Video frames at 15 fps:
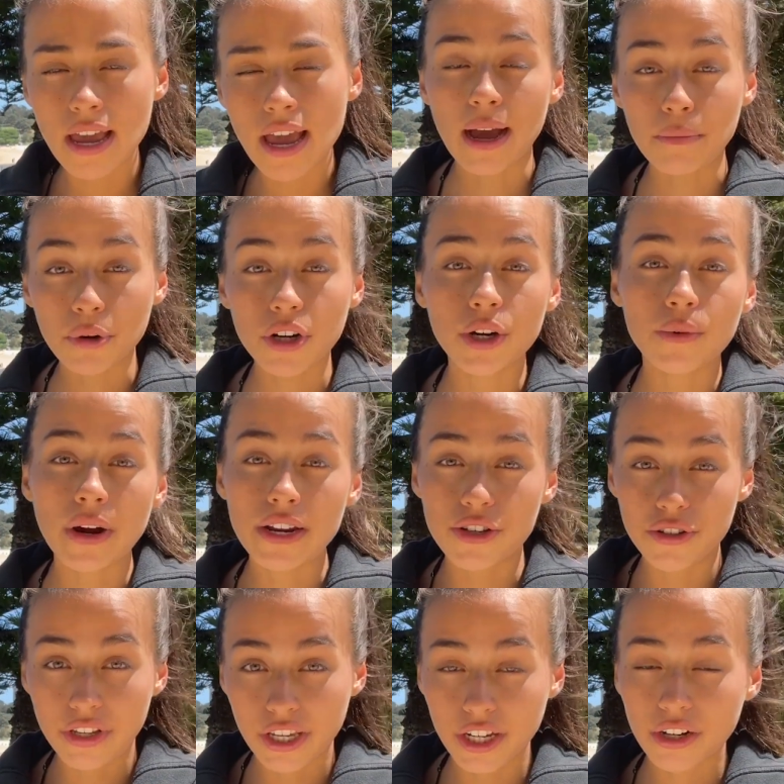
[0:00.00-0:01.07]
I'm gonna write you
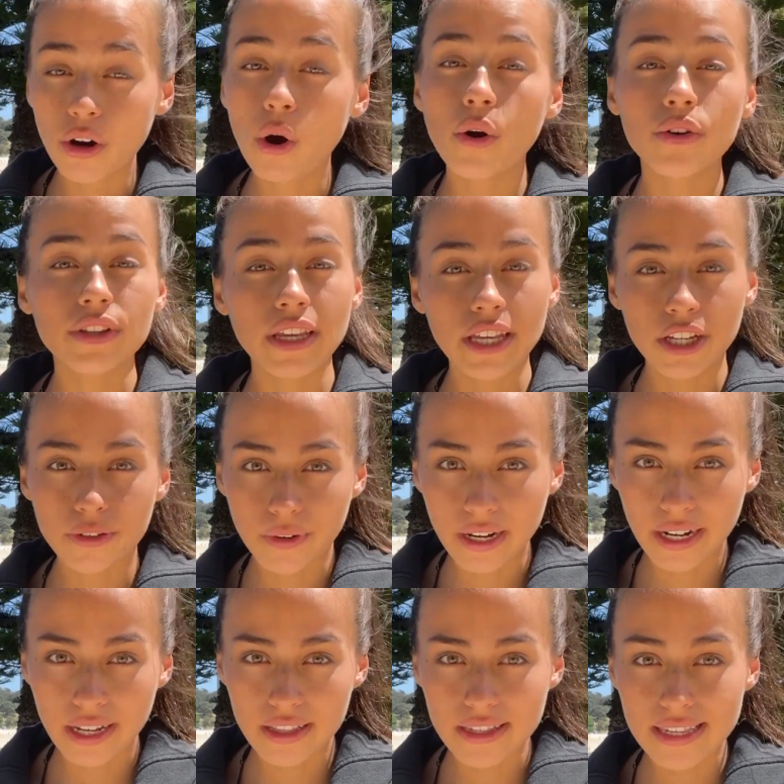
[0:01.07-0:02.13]
here all the
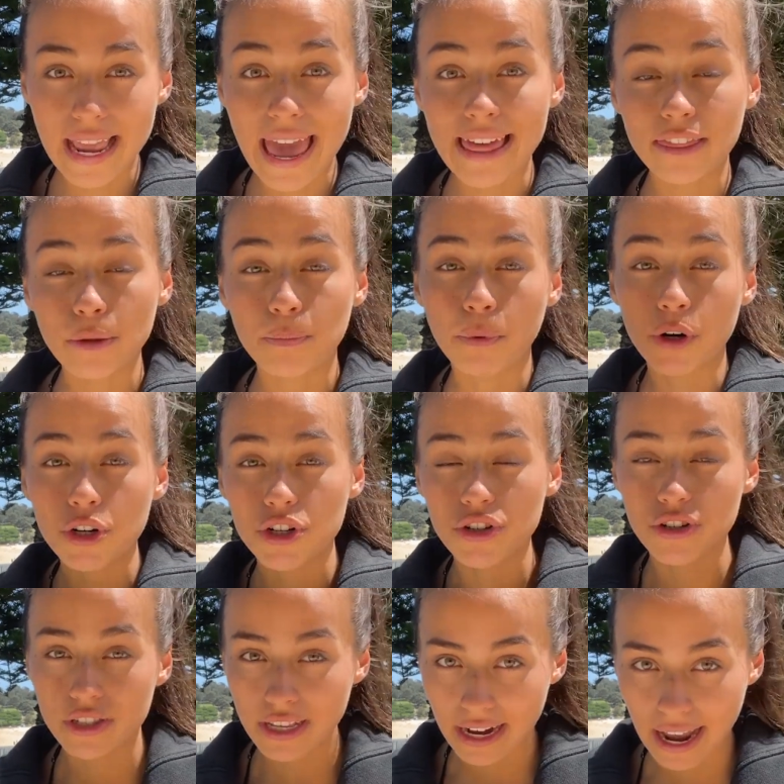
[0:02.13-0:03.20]
ingredients and the
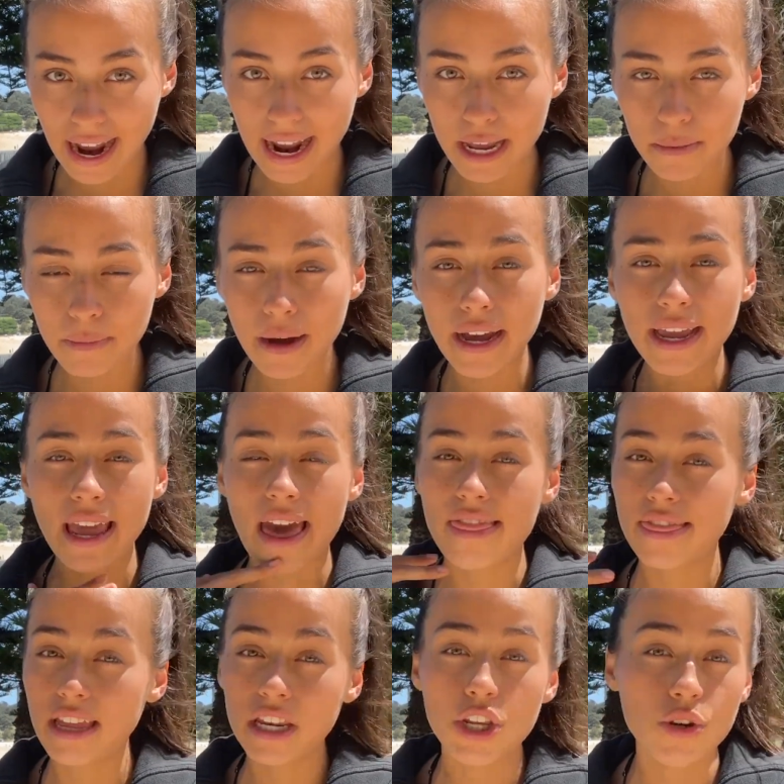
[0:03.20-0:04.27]
portions that I buy, and
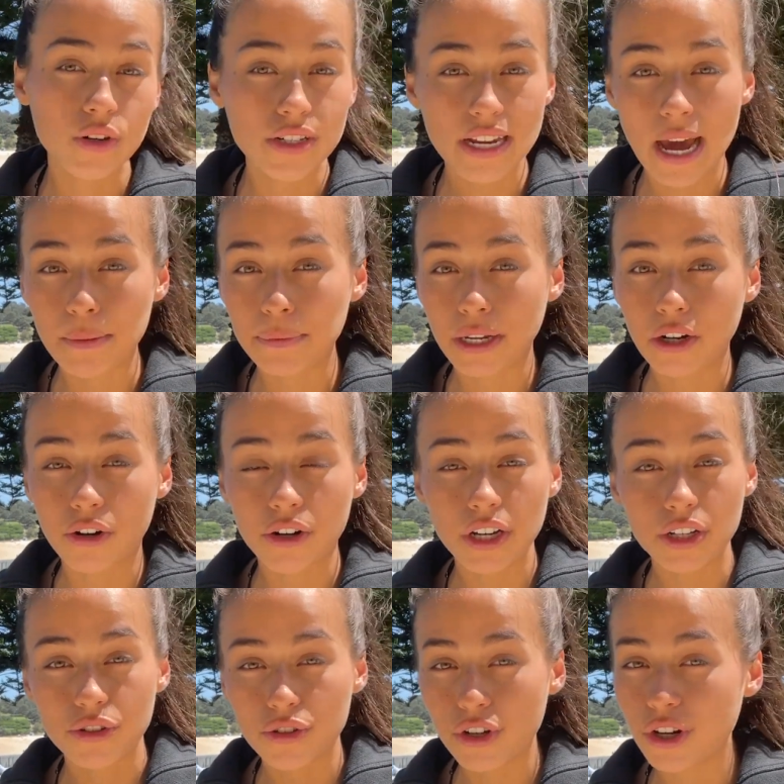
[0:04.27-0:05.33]
then you adapt
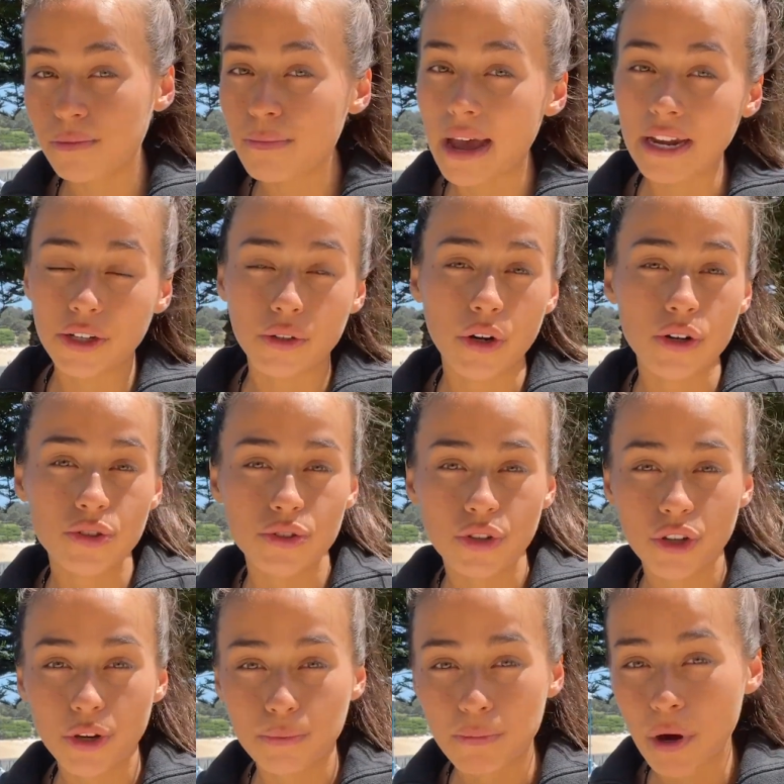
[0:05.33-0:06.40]
according to your macros, to
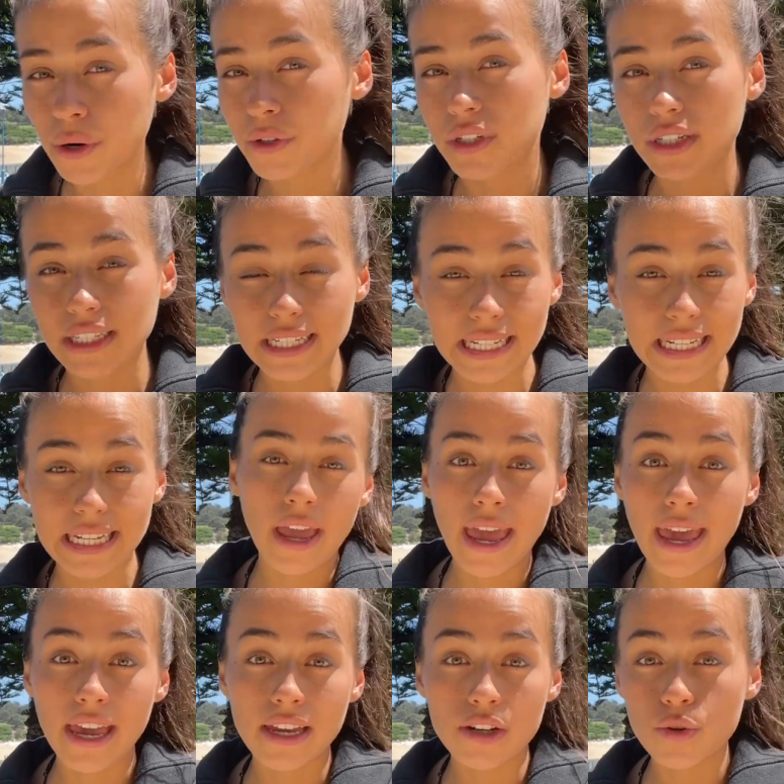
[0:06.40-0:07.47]
your protein need,
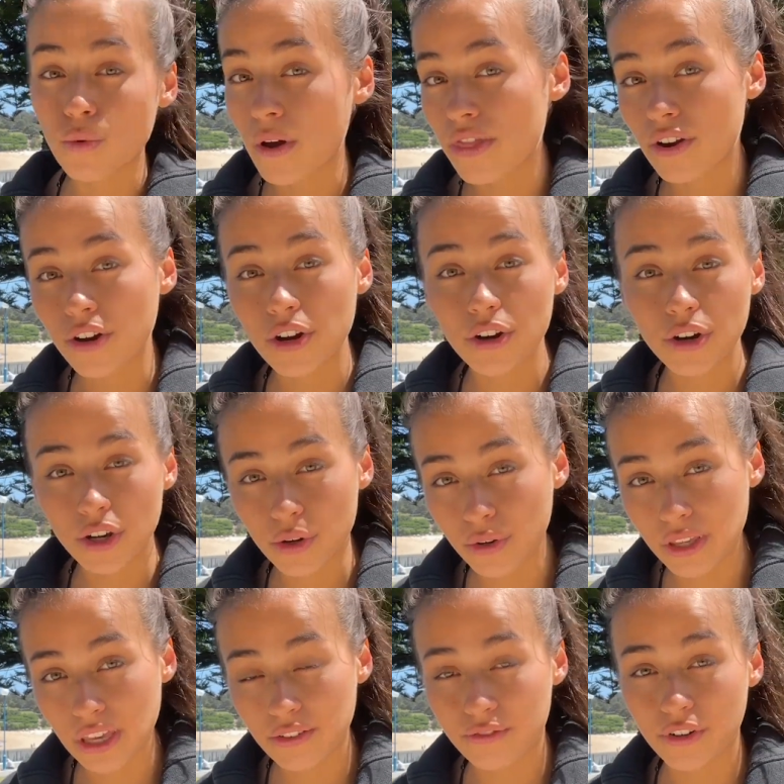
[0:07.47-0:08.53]
and whether you're
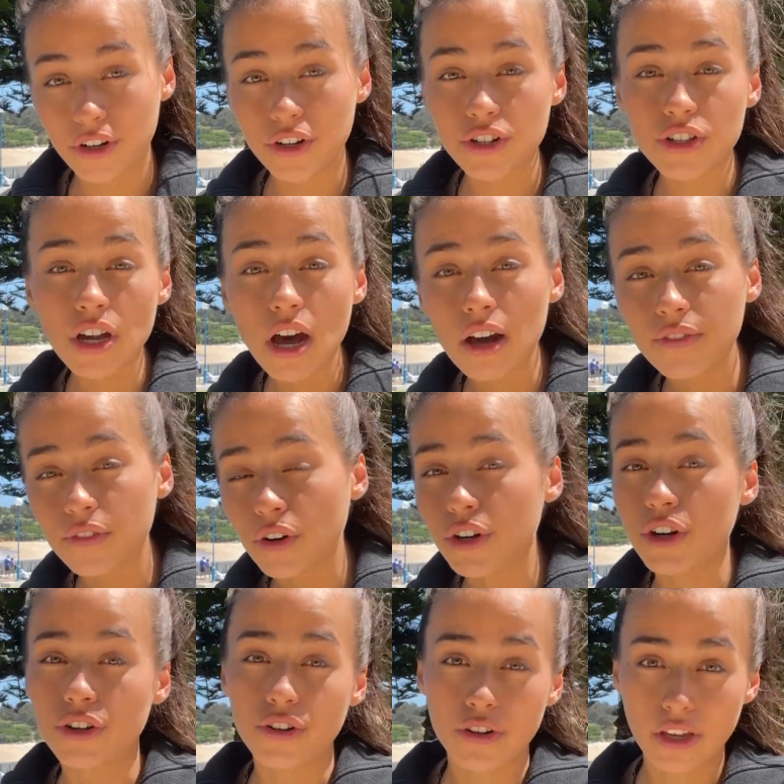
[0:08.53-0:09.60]
cooking for yourself or
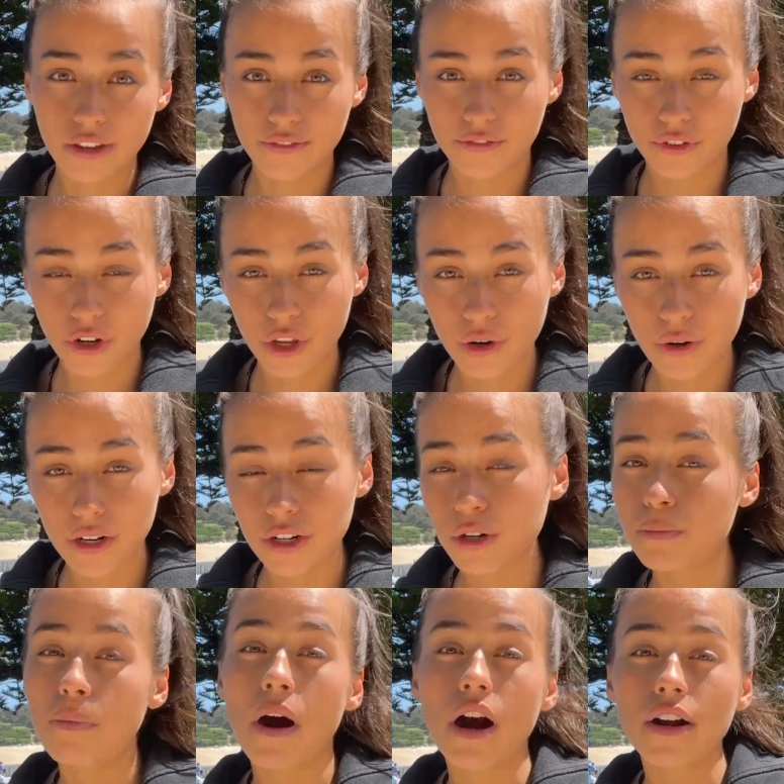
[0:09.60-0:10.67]
you're cooking for you and your
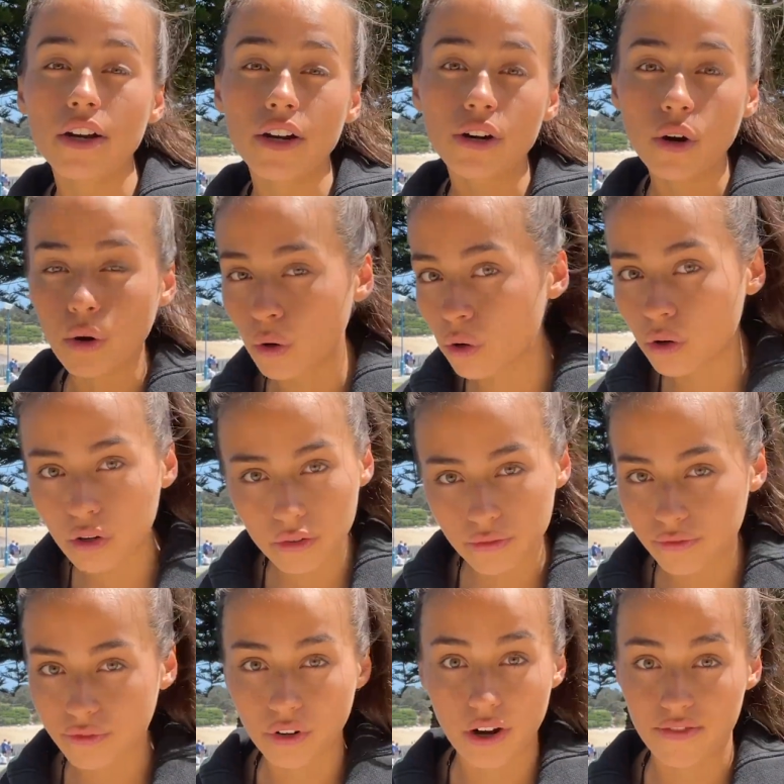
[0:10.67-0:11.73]
partner or
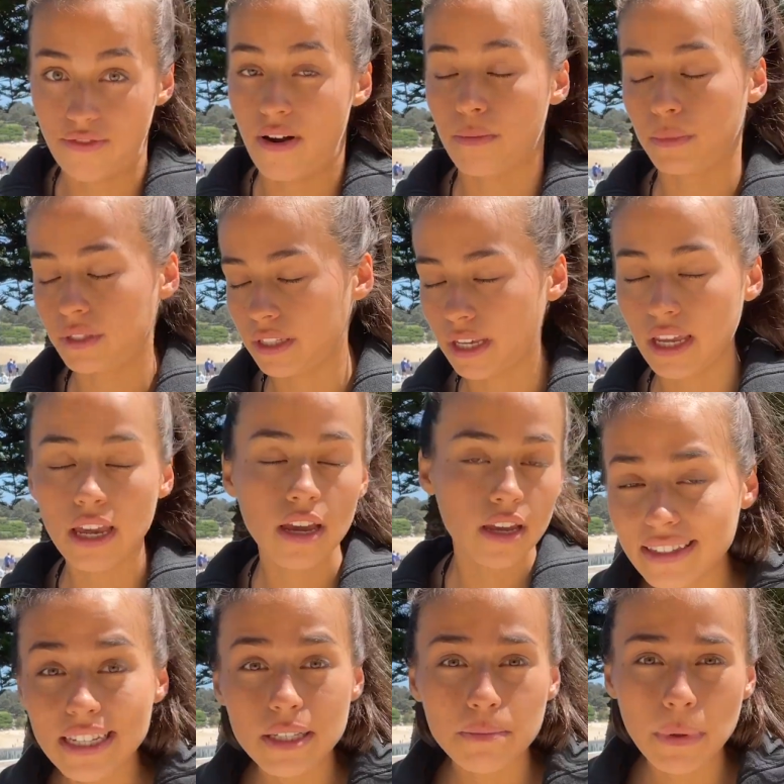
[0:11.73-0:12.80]
for a family.
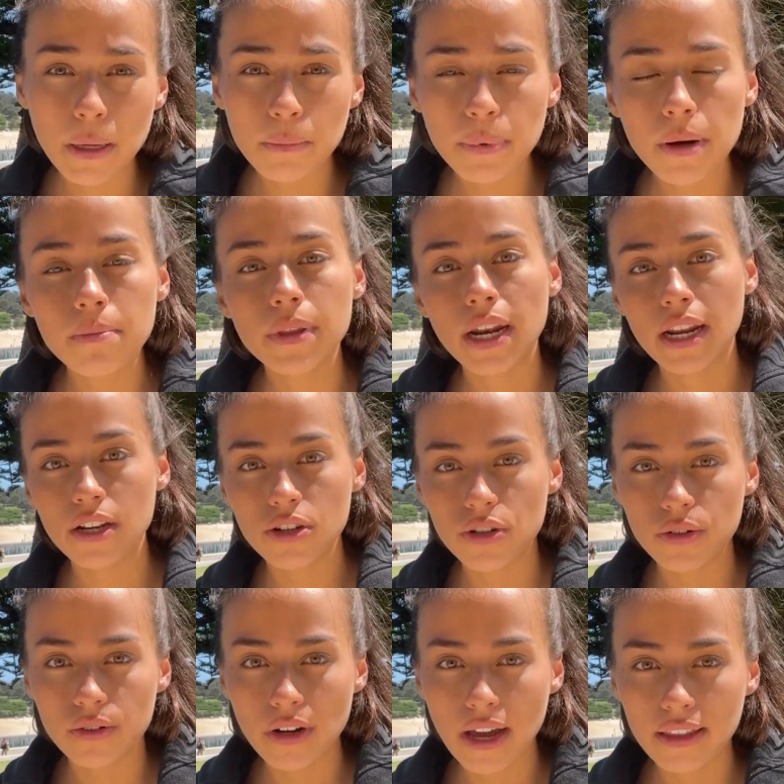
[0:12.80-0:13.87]
This meal prep that I
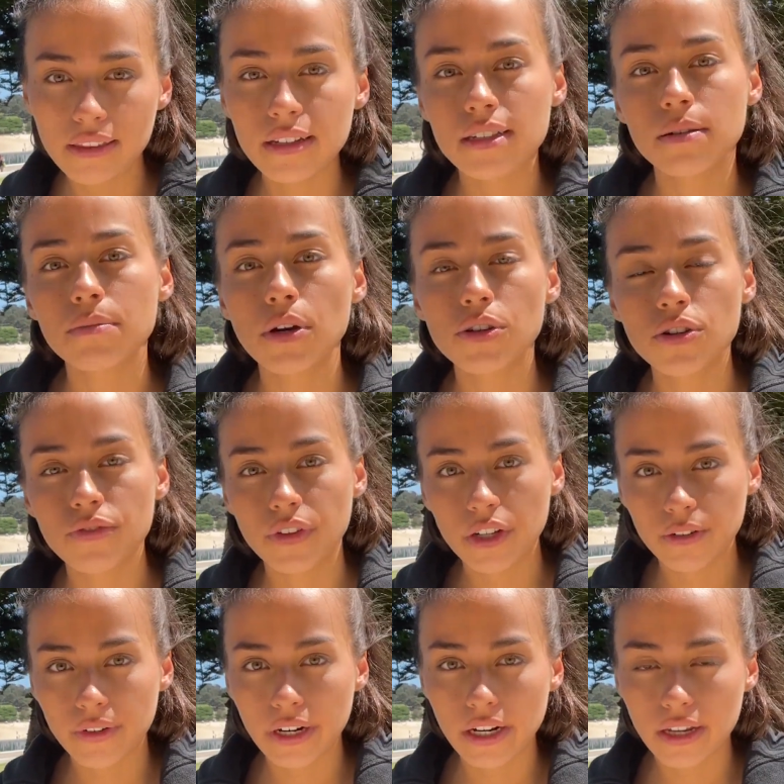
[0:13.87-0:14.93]
do and this amount of
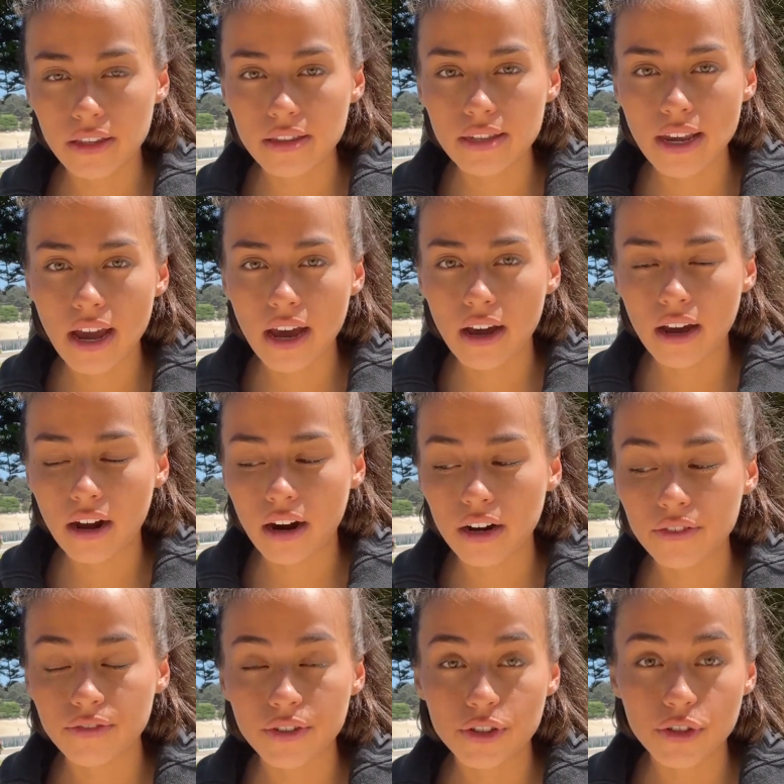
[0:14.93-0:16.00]
ingredients are
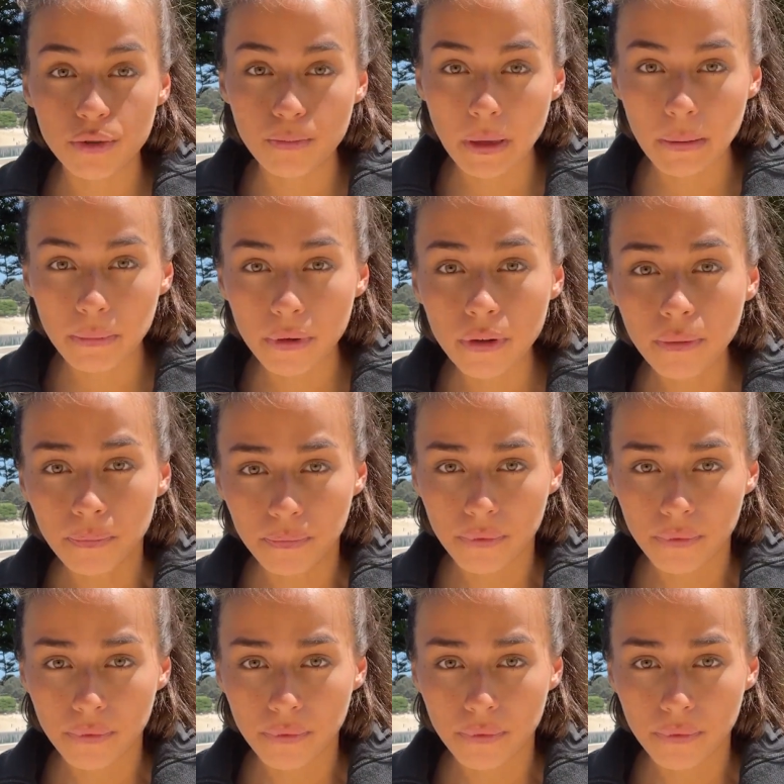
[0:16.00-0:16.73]
for 2 people.